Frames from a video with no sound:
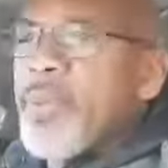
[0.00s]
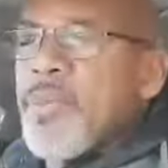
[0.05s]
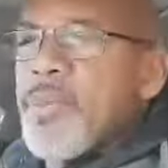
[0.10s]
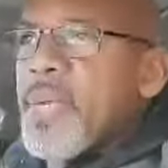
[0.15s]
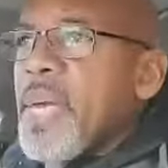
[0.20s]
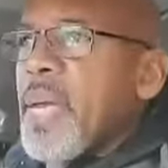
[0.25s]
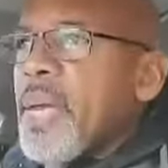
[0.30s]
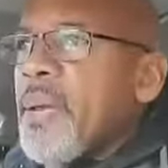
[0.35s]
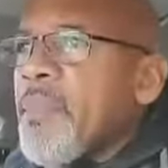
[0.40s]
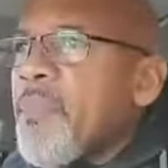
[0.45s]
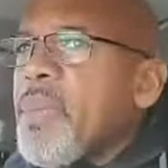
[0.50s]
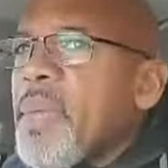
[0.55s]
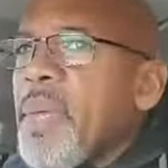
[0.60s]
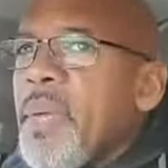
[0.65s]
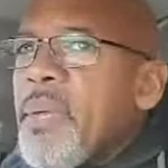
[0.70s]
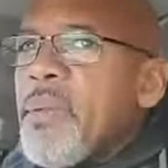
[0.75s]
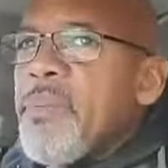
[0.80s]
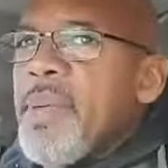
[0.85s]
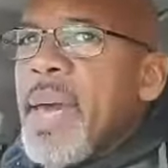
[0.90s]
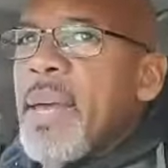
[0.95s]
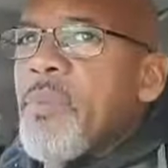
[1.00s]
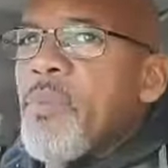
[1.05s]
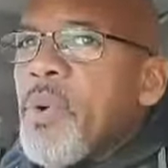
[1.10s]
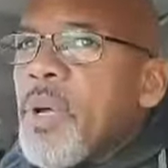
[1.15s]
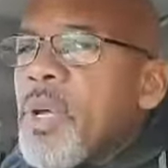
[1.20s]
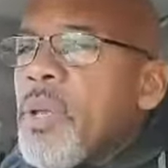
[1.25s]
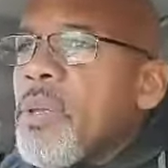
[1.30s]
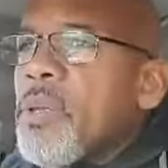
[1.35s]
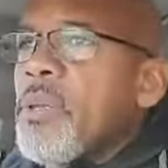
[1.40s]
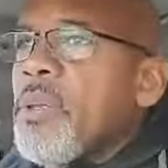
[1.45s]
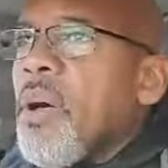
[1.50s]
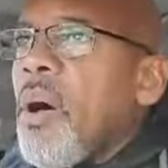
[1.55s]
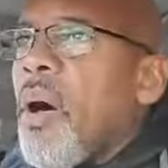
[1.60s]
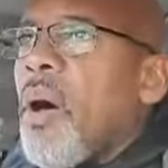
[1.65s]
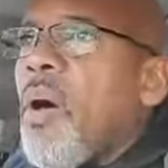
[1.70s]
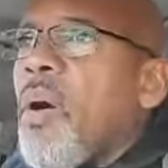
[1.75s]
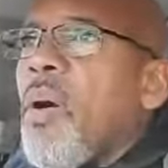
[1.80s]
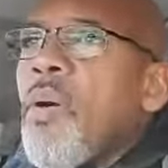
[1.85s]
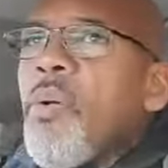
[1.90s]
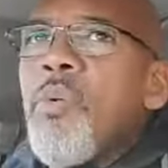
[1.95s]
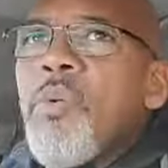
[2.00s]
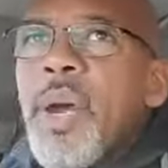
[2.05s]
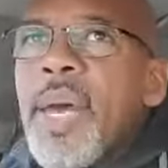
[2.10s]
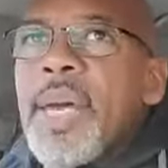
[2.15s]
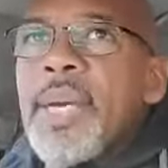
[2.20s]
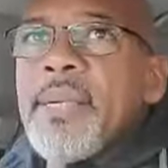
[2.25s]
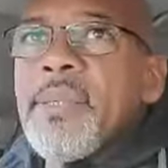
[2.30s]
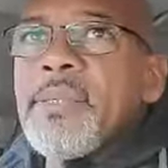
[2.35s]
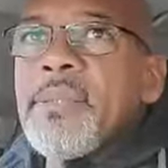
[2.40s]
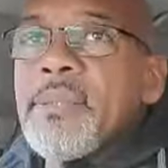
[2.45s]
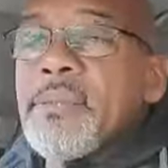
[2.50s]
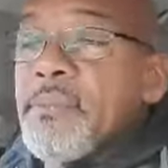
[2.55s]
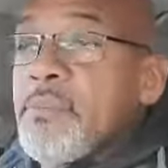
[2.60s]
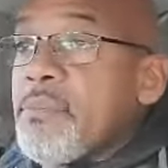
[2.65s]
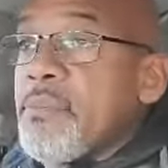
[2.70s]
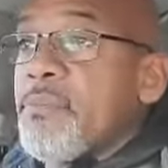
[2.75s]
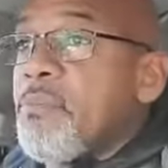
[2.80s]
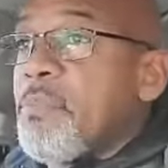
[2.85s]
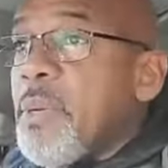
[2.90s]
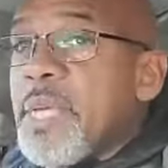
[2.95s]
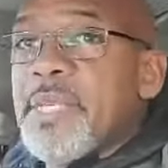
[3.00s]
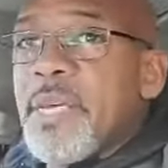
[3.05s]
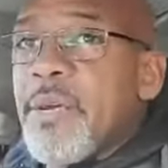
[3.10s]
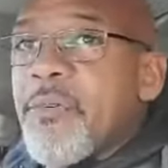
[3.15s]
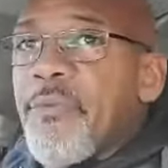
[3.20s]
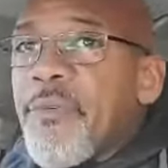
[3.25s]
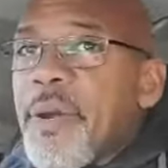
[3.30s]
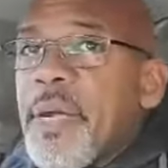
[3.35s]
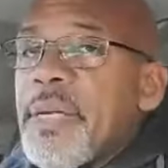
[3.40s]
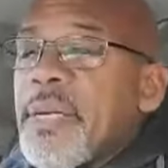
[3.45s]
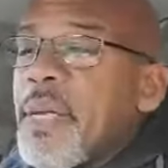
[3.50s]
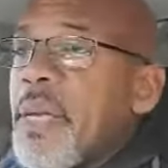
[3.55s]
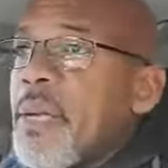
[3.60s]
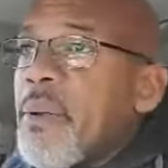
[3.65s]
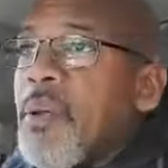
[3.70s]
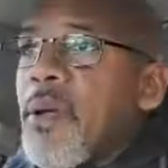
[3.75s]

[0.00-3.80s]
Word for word: thing that will always be different. It